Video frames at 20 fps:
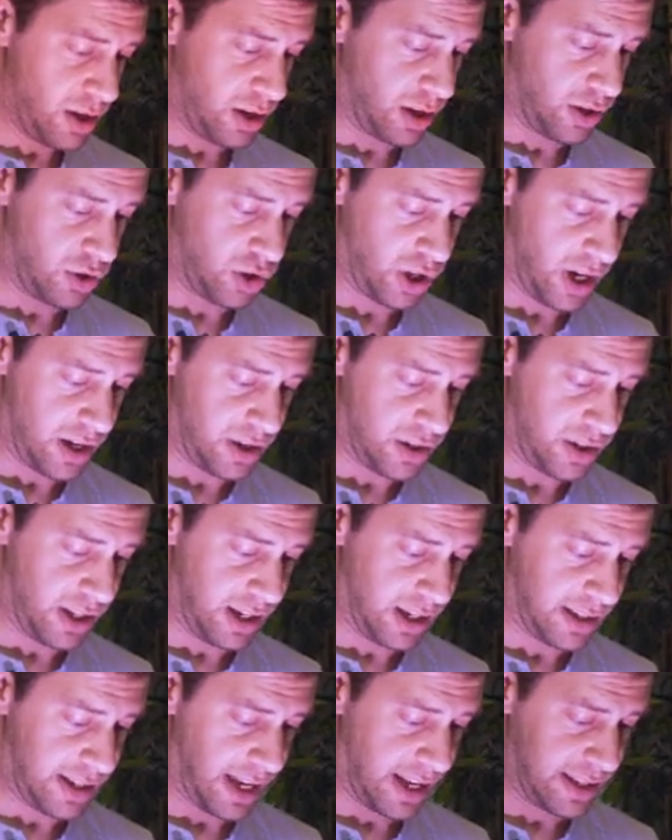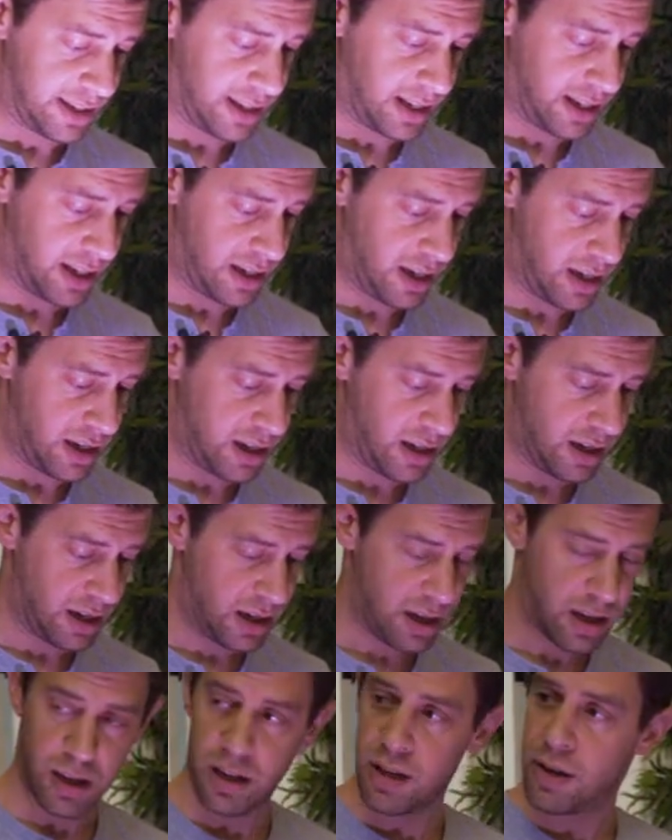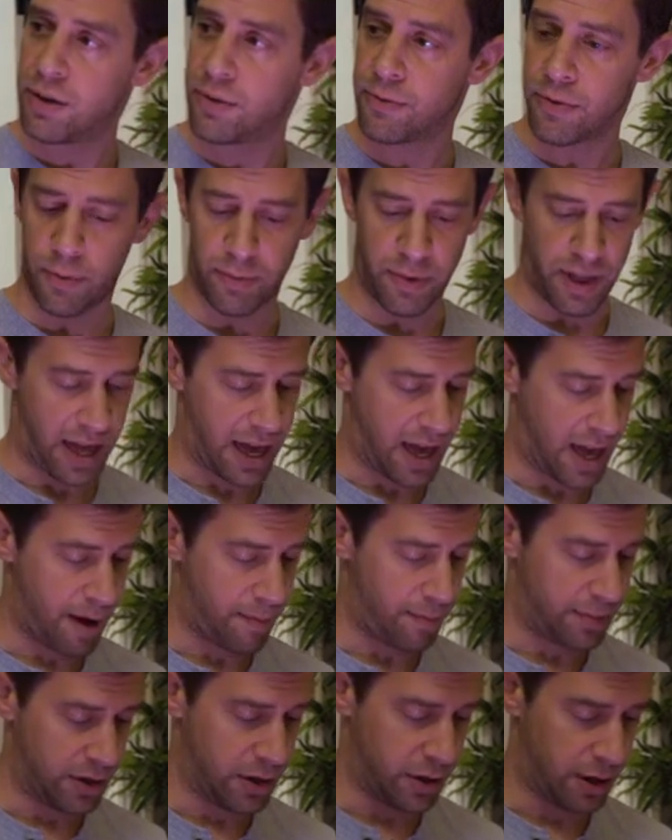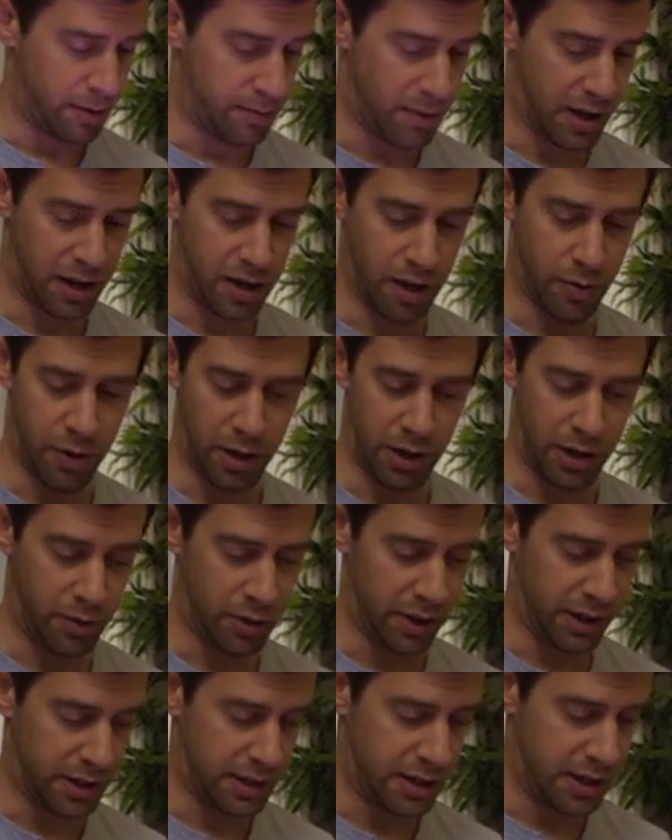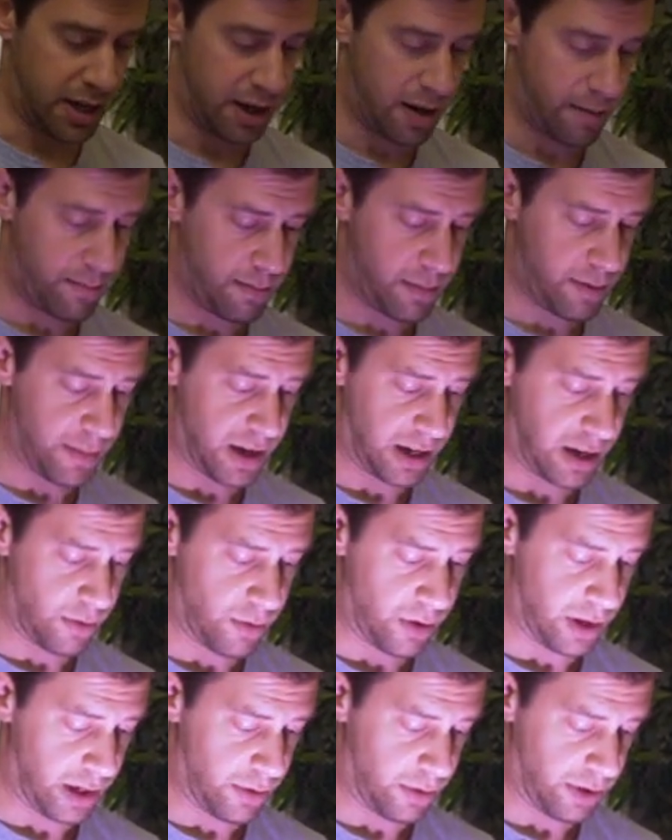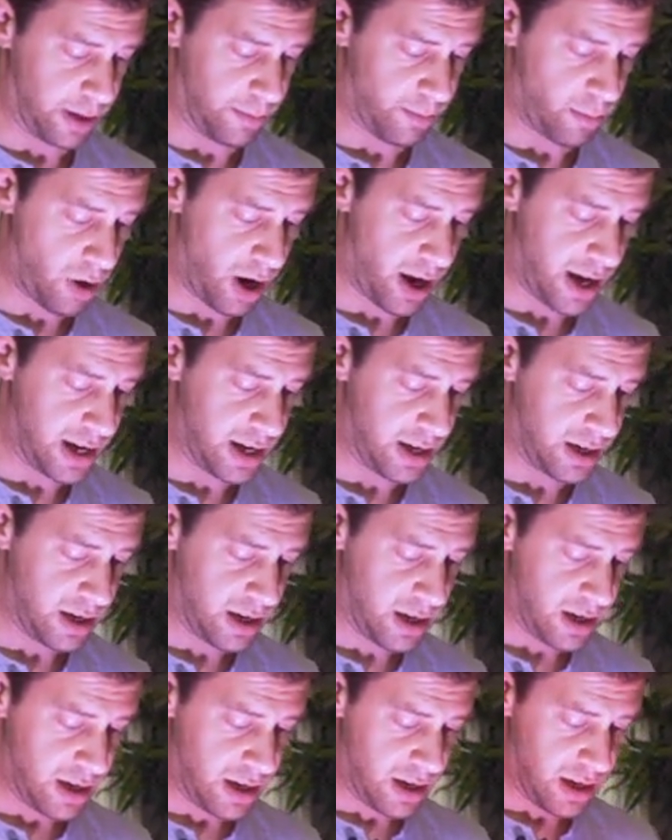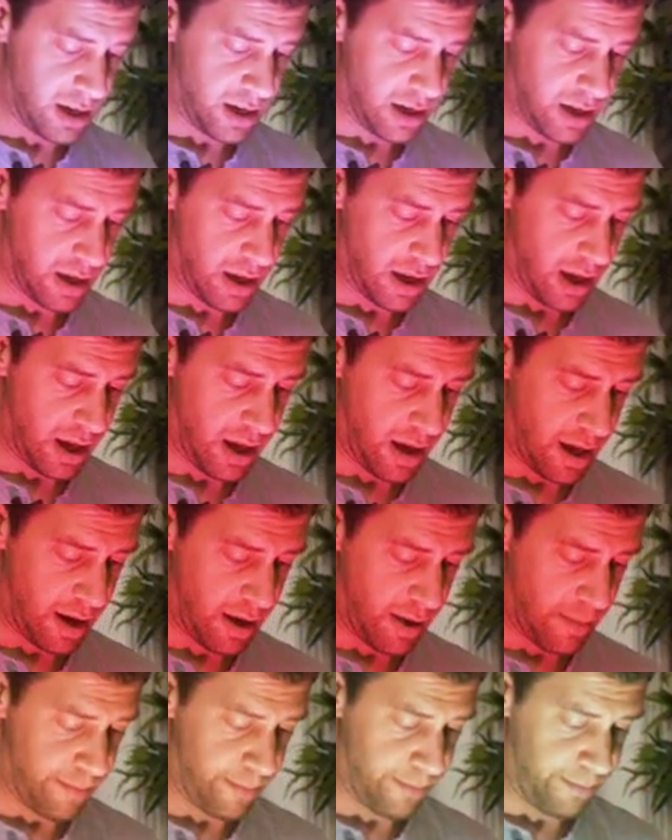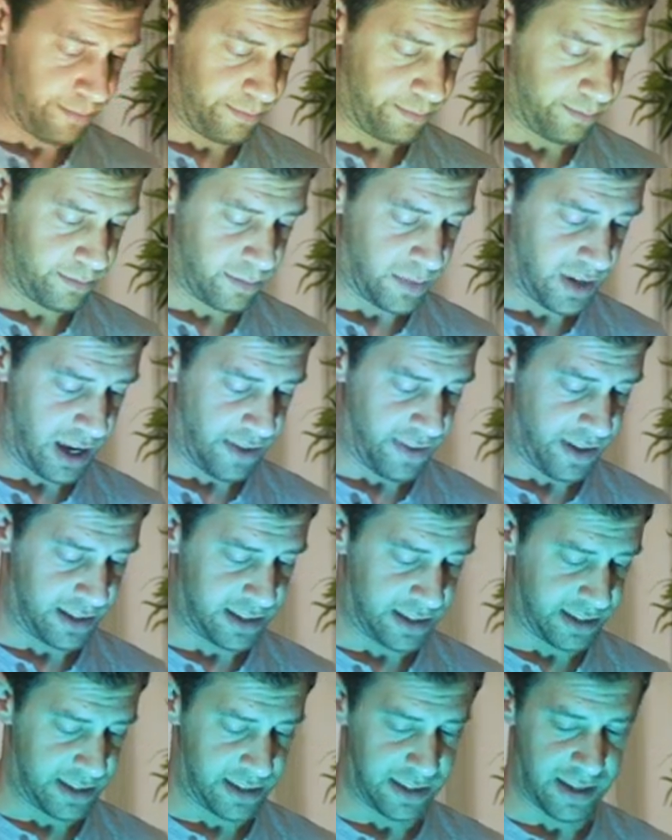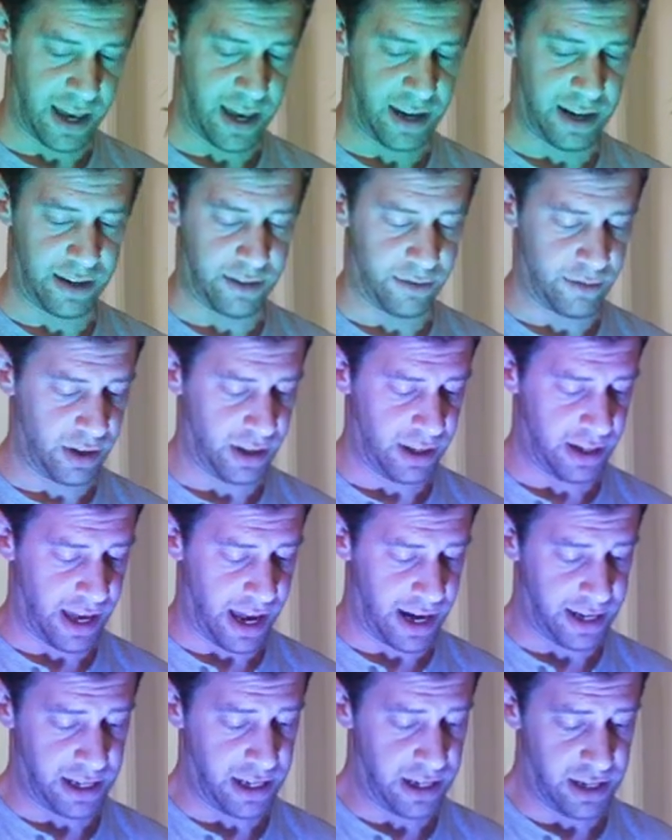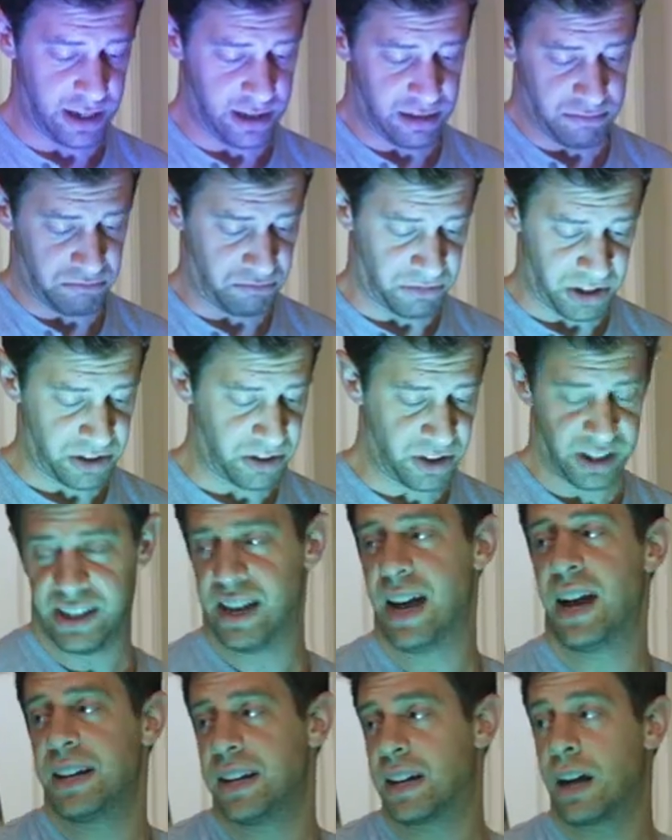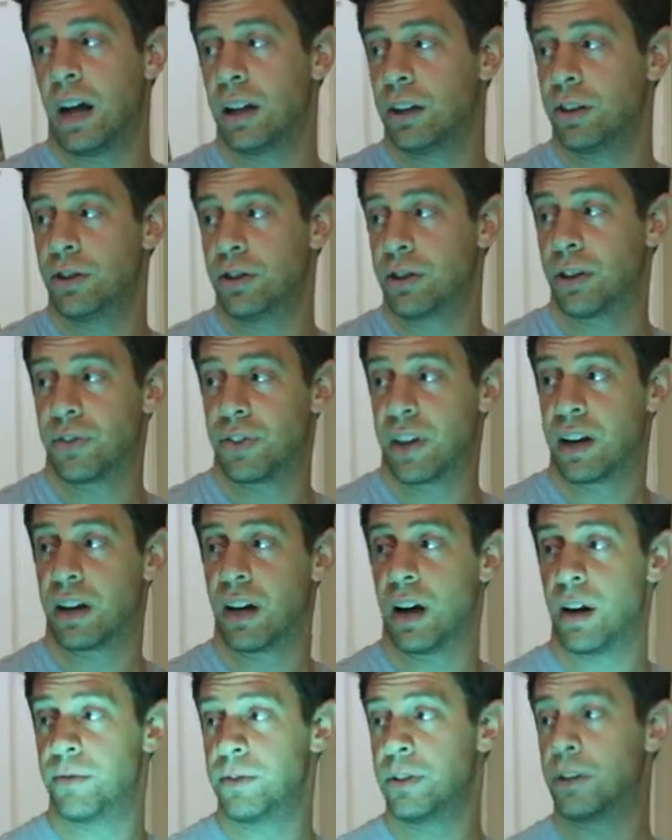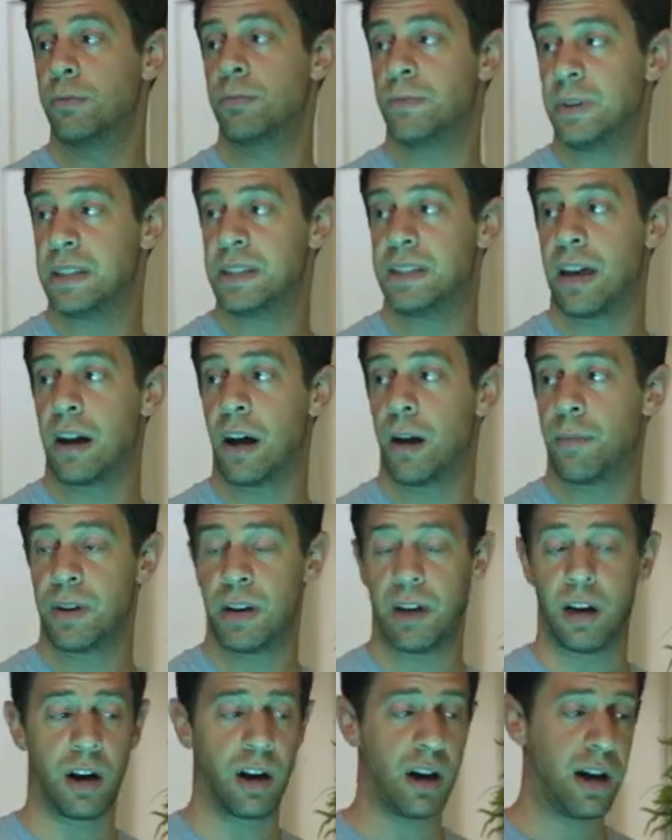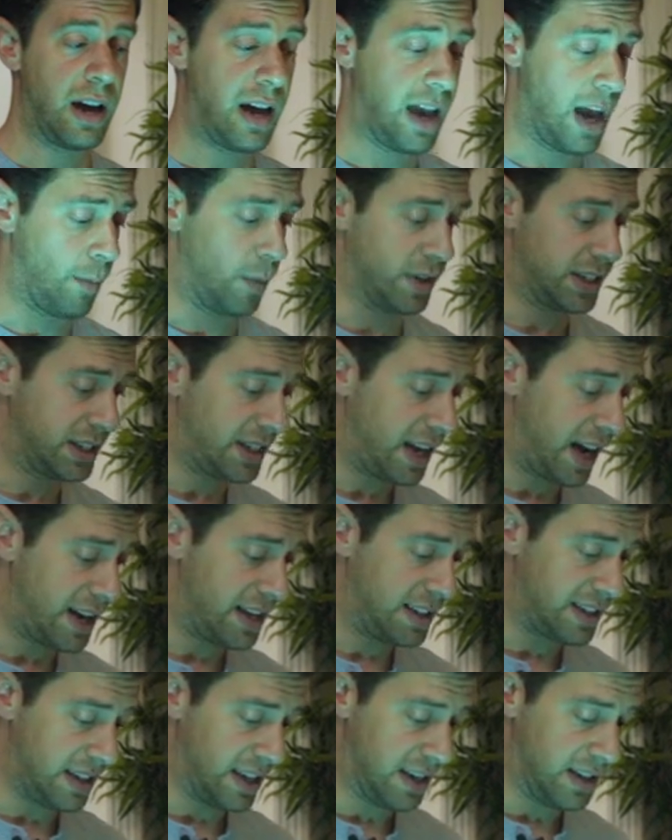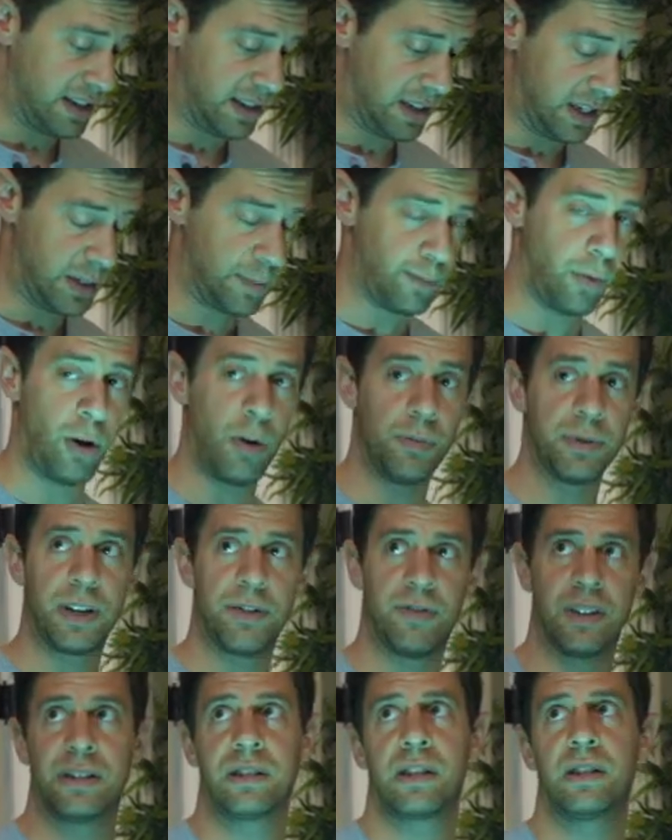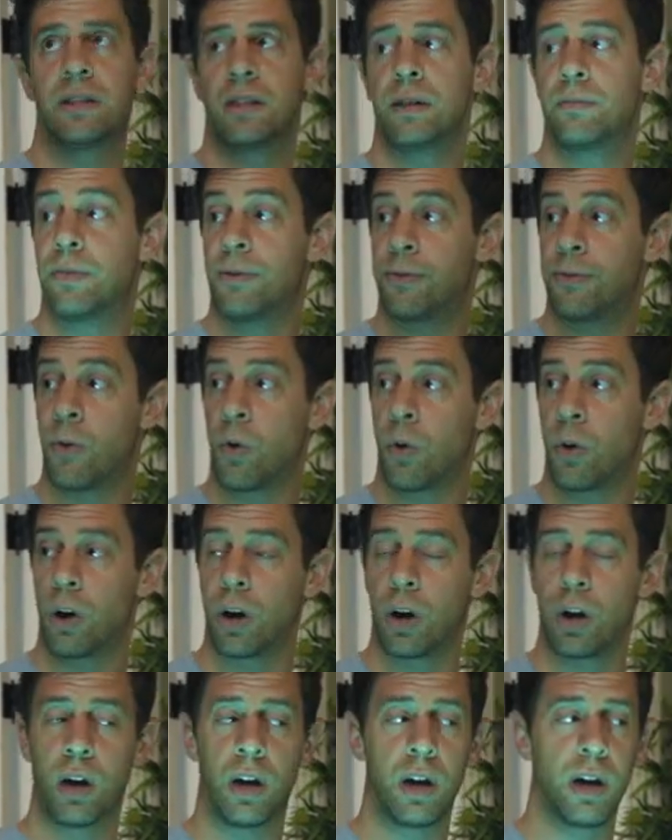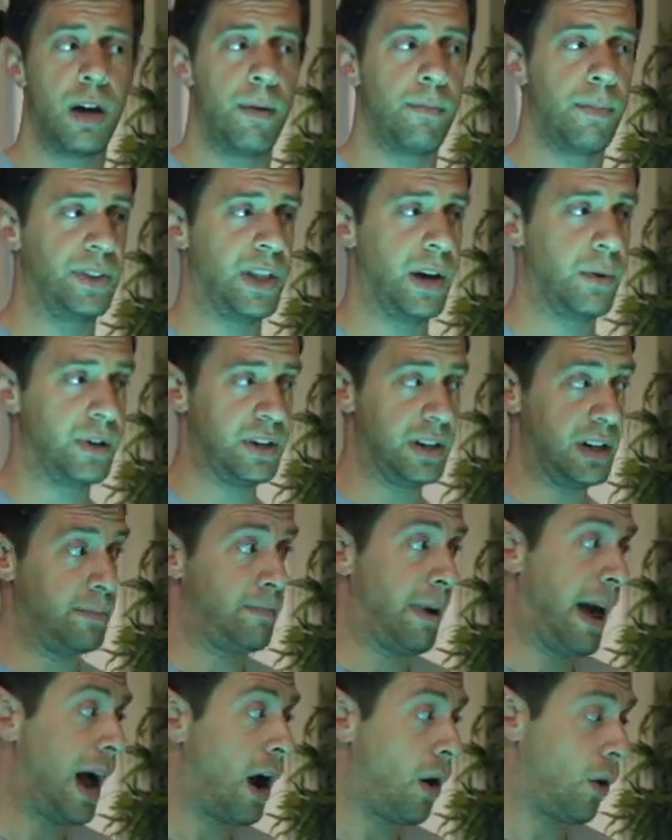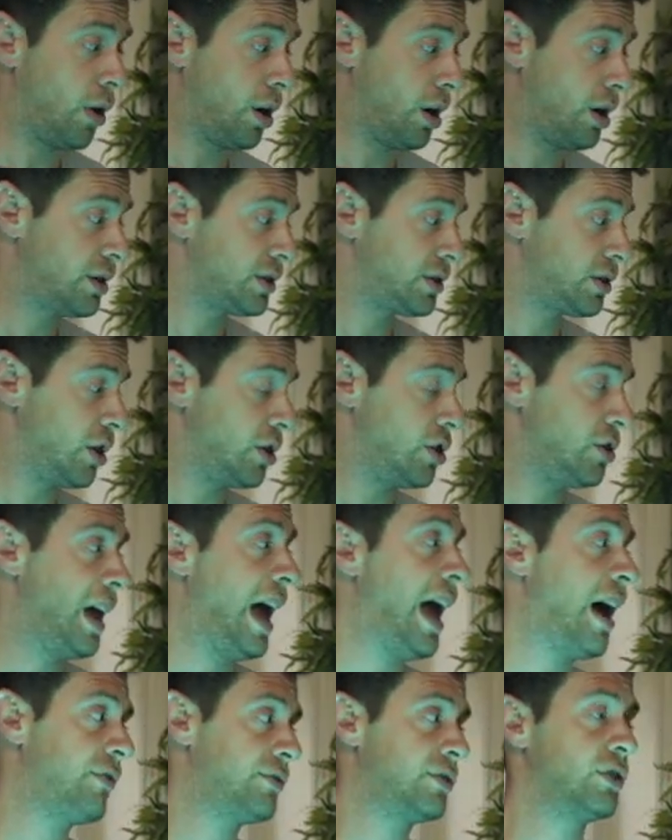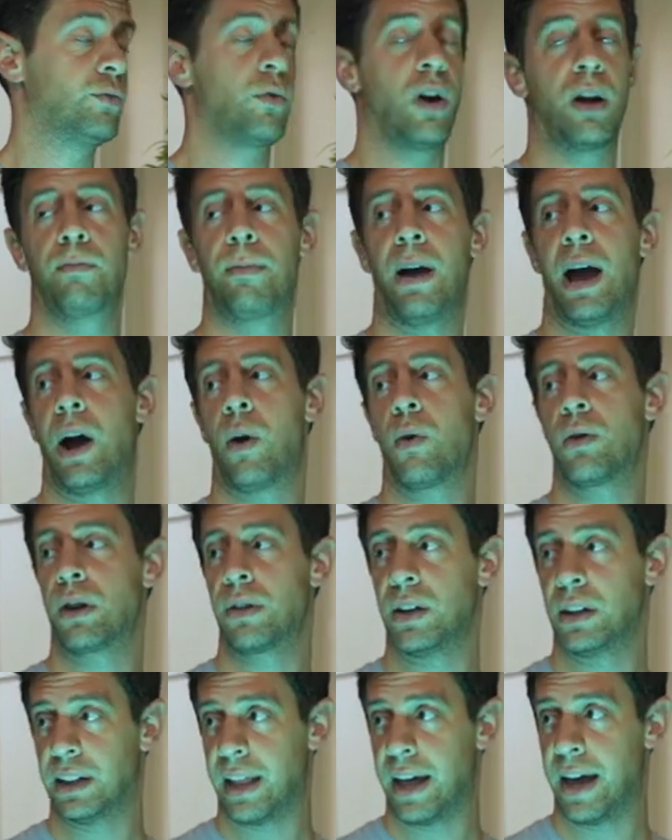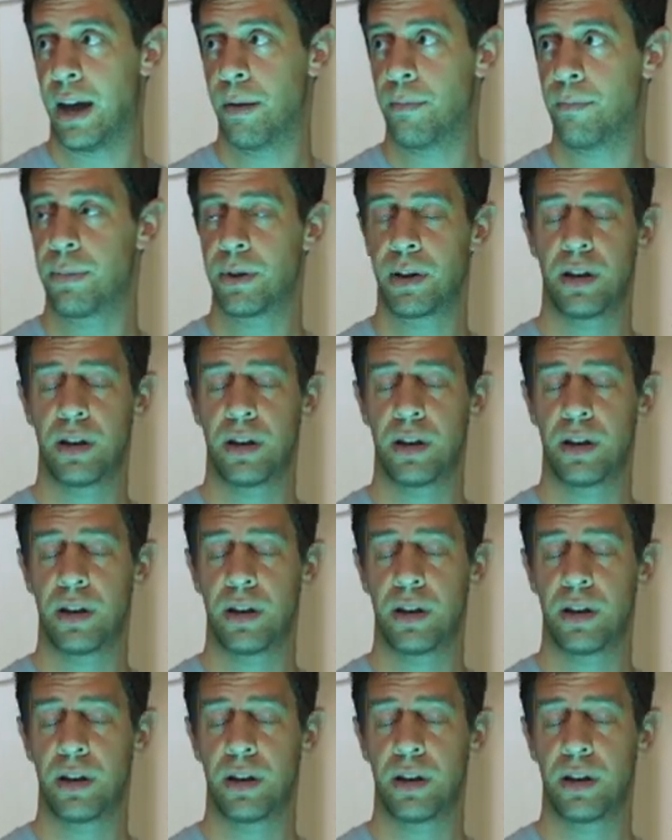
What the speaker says: You can change the intensity from the app, so you can make it really, really dim, make it really, really bright. And then set really any, literally any color you could think of, you could be set up here. And what's nice is these bulbs have existed before, but they would need power. So you'd have to run power to the lamp.